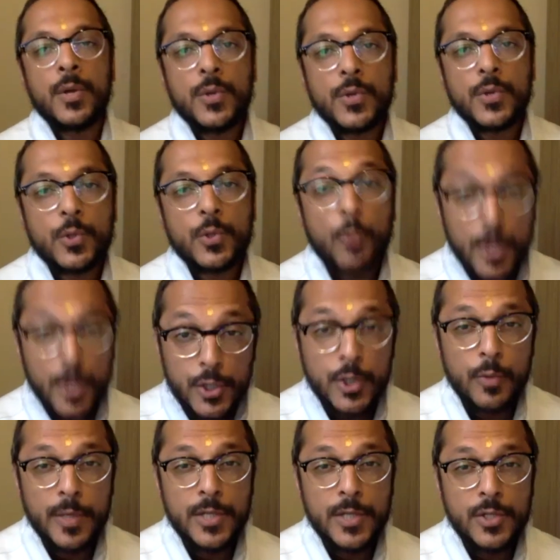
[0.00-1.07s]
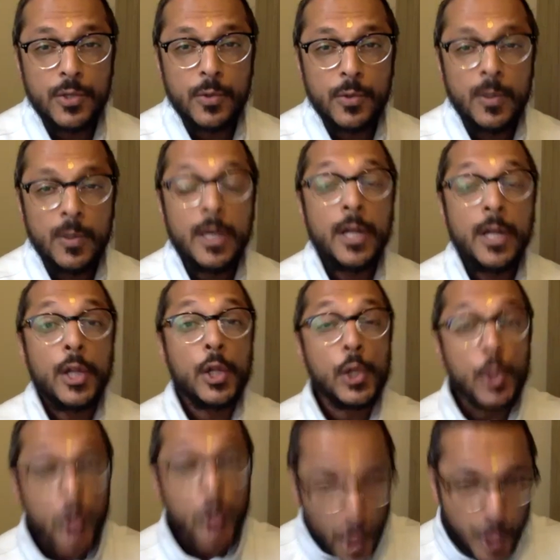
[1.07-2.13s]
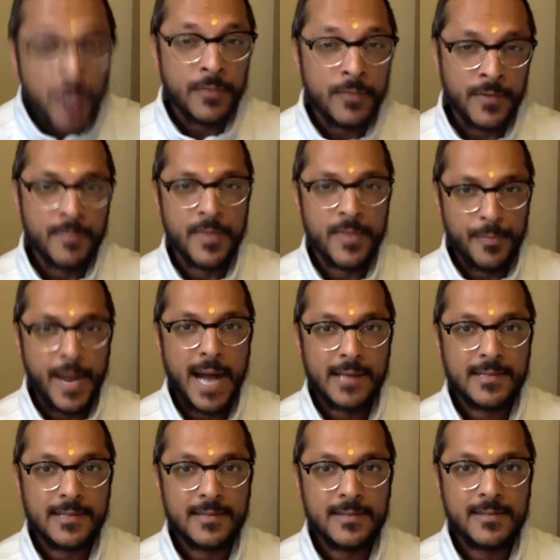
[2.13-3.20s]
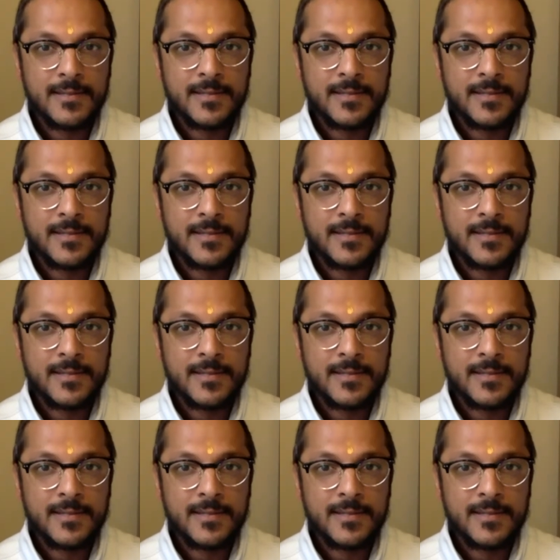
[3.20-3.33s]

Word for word: So, what should we do? Learn from the past